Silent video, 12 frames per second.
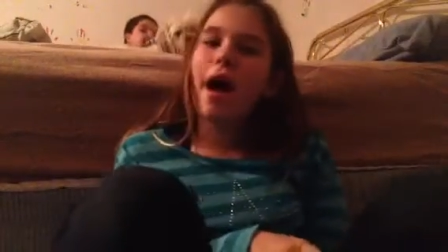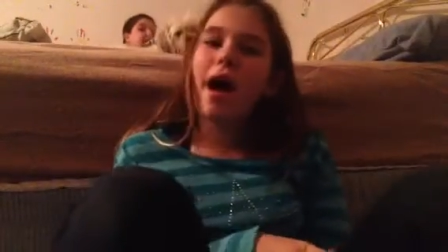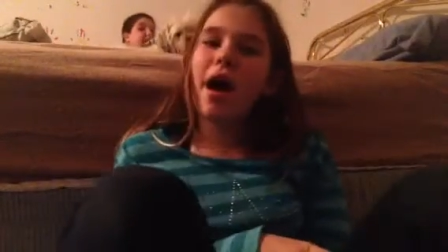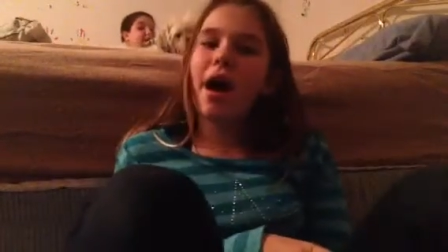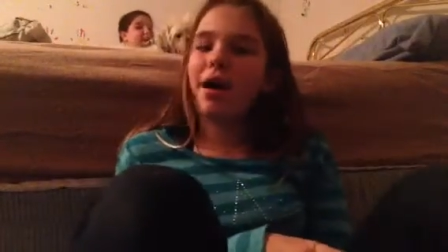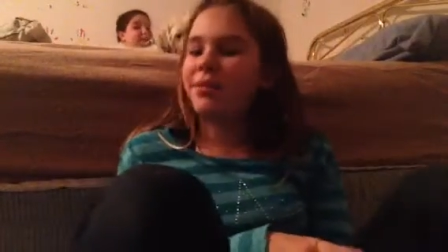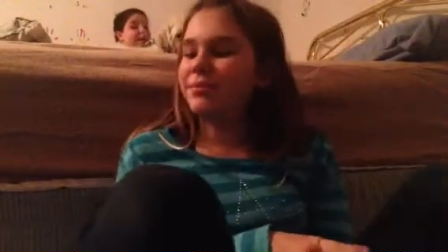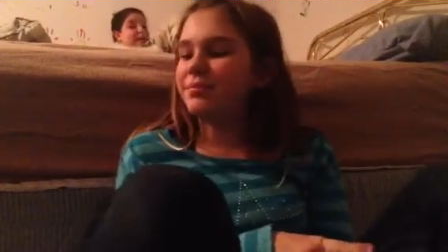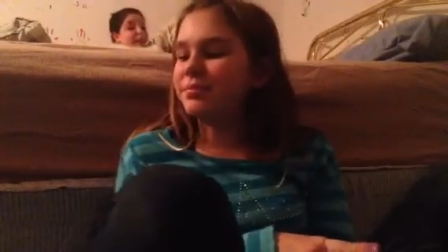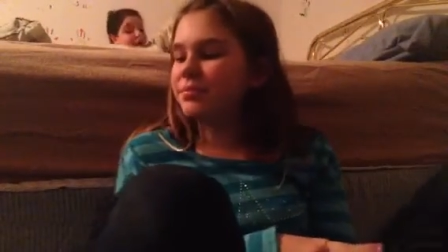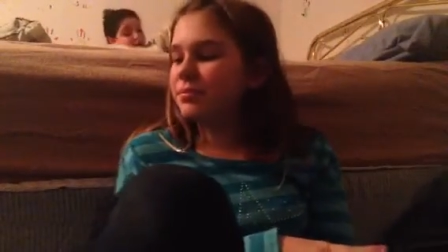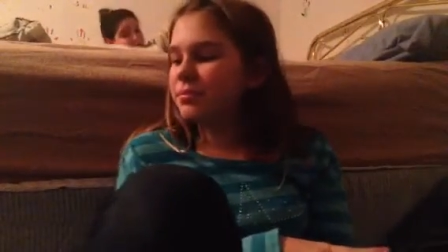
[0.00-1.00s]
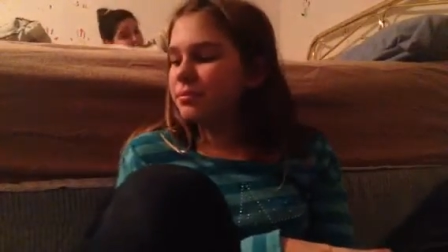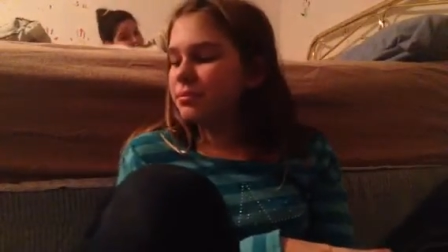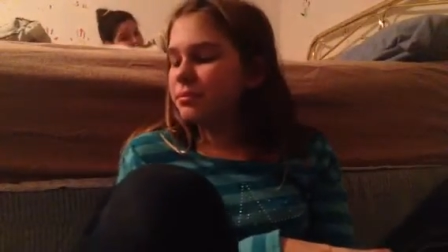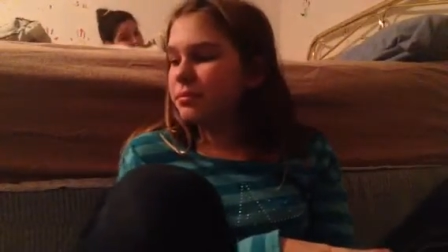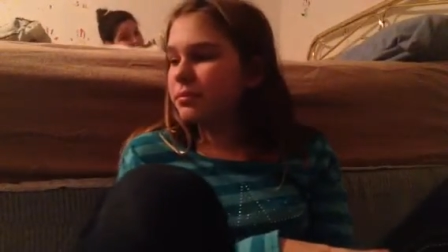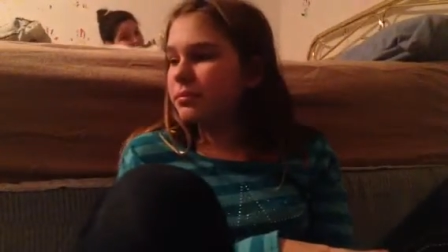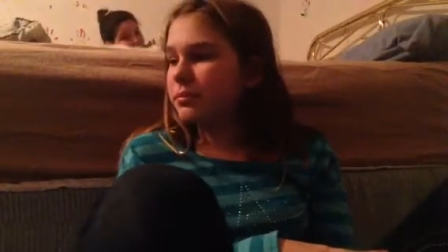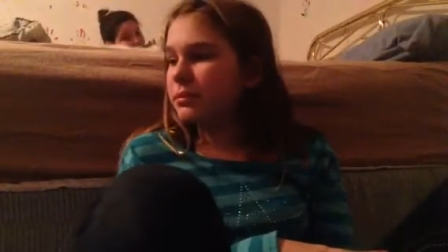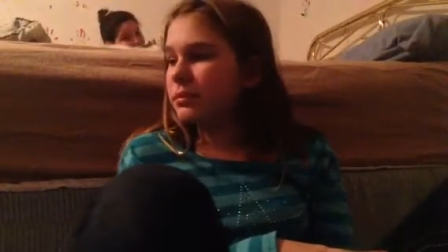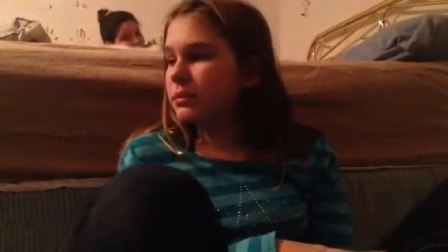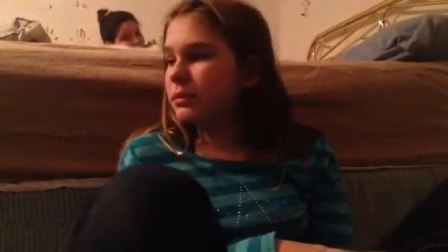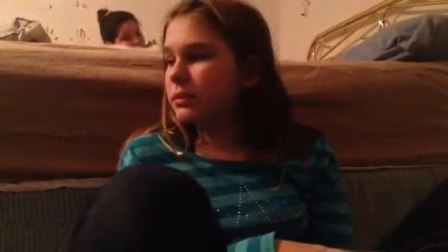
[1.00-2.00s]
And I'll be
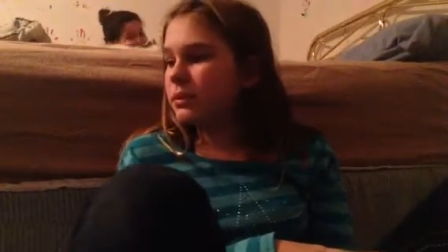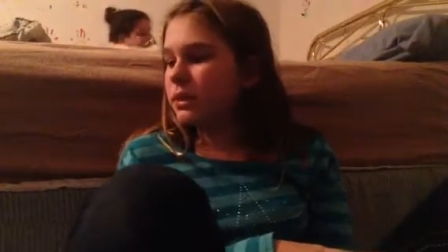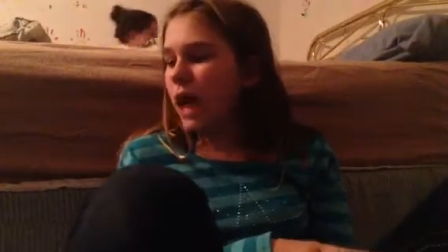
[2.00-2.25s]
commenting.